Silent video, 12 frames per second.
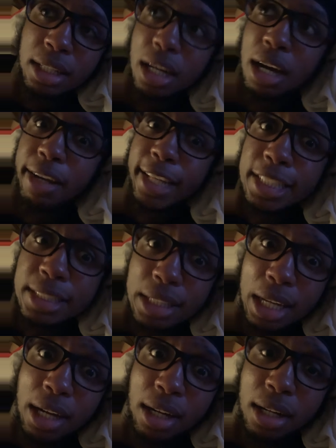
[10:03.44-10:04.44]
Are they
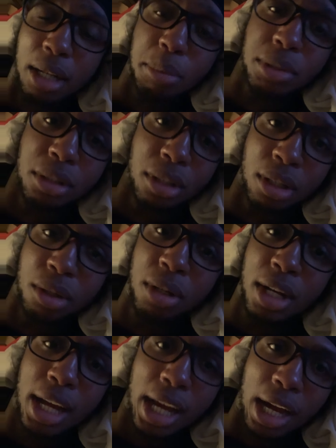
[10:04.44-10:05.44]
slobs?
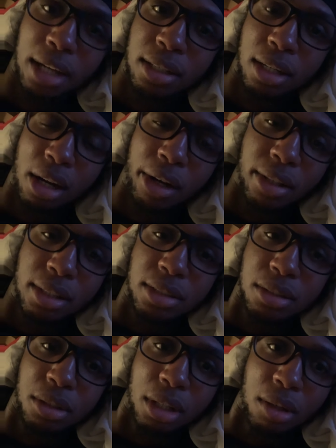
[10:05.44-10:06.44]
How
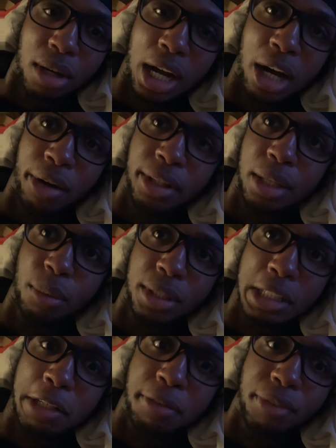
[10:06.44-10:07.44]
are they with
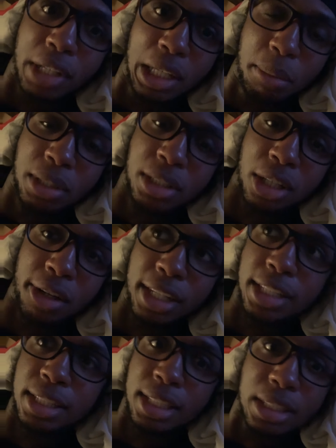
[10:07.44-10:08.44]
their families? Are
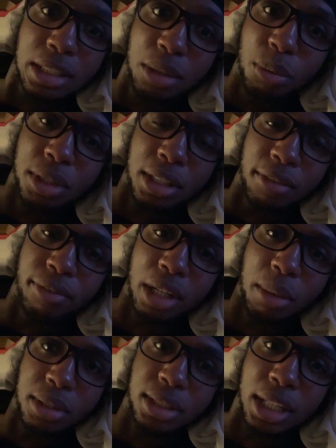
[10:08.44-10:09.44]
they distant with their
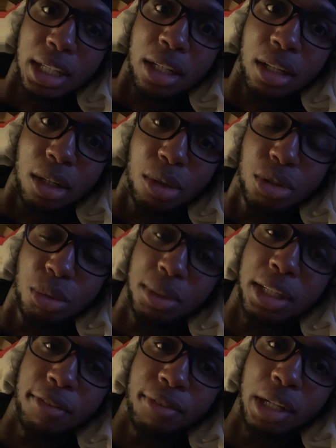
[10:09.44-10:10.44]
families? Are they close with
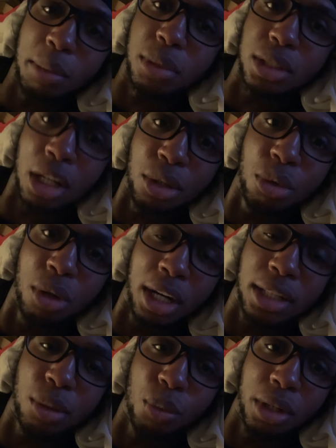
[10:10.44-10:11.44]
their families? Are you gonna
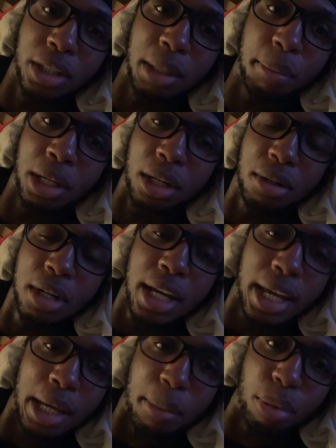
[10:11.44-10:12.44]
have to worry about
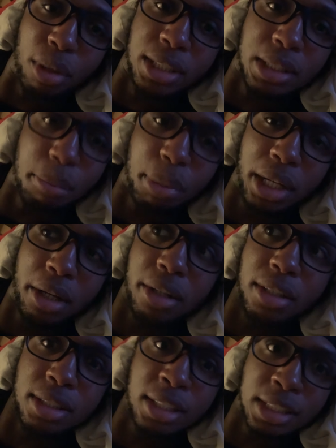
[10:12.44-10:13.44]
impressing
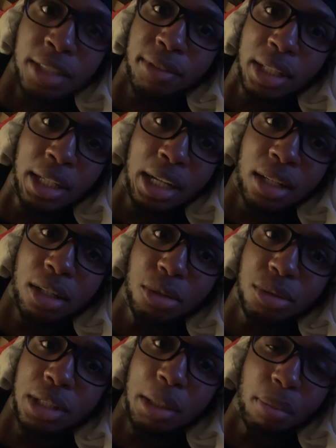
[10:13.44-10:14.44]
parents? Because if they're not
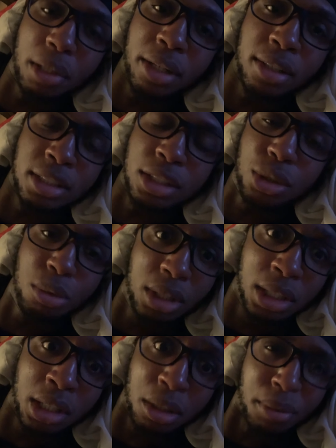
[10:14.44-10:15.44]
close with their parents, then you
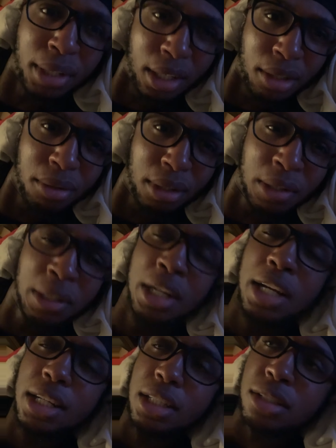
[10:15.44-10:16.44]
good on that.
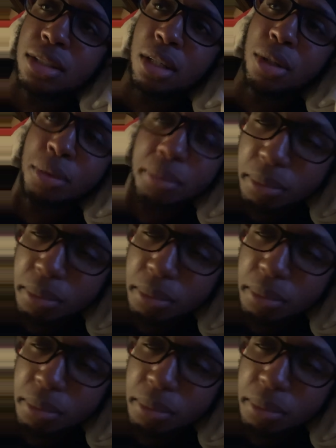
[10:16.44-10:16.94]
So